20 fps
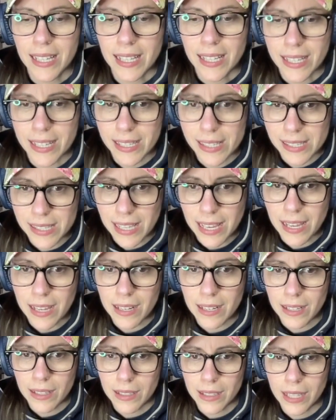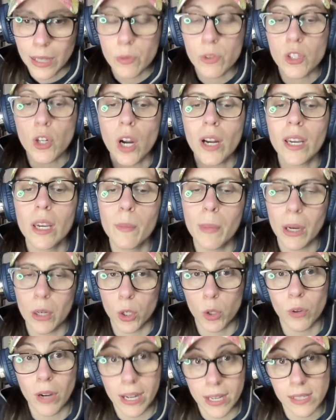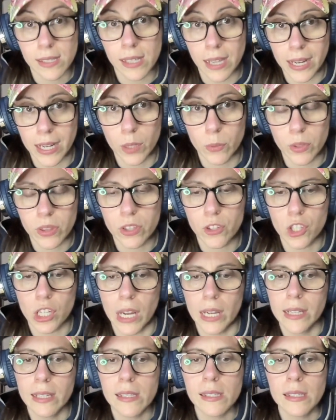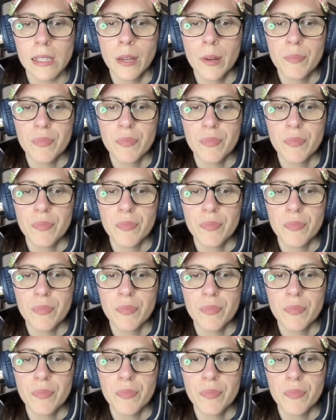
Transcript: He said he was talking about Correa signing with the Giants